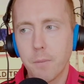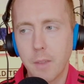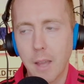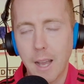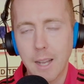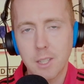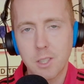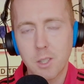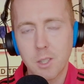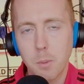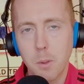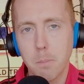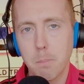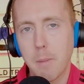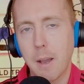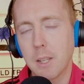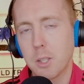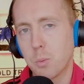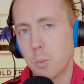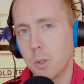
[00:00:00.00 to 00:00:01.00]
It has to be
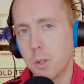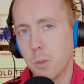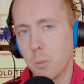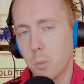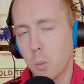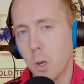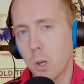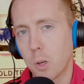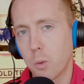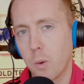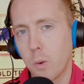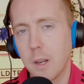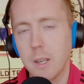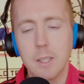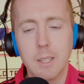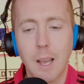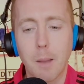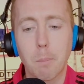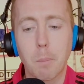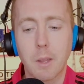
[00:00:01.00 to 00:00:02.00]
matched with the work rate
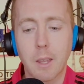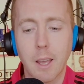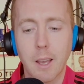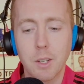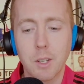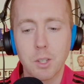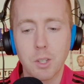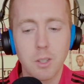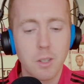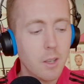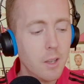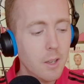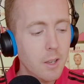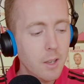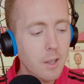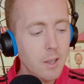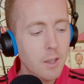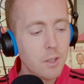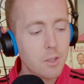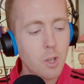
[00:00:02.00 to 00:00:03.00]
and the application.
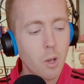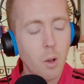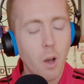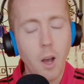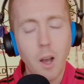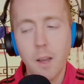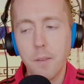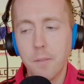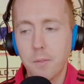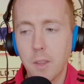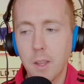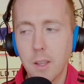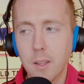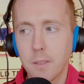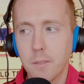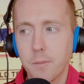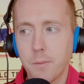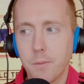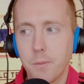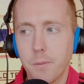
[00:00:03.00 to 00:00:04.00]
So I
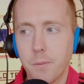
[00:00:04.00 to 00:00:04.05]
think